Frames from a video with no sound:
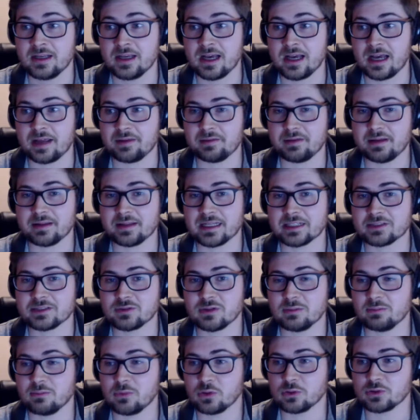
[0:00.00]
I think that's
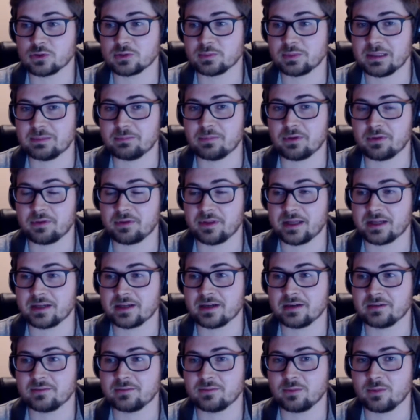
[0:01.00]
what most people think
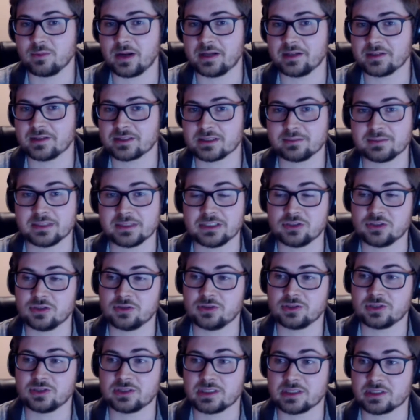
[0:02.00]
of when somebody
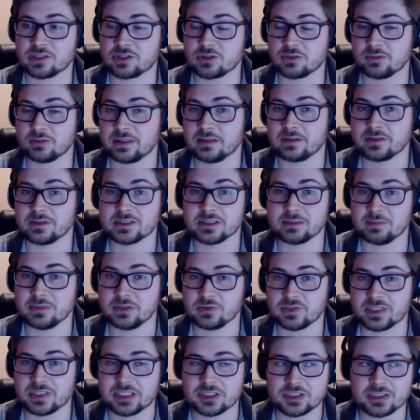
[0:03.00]
chooses a career as a
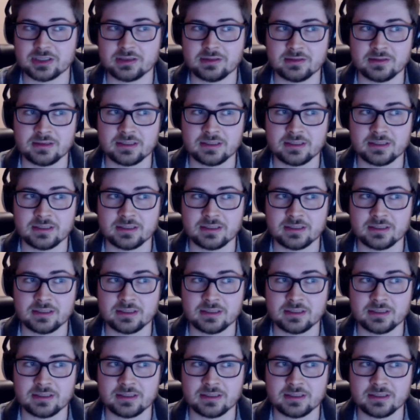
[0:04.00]
musician.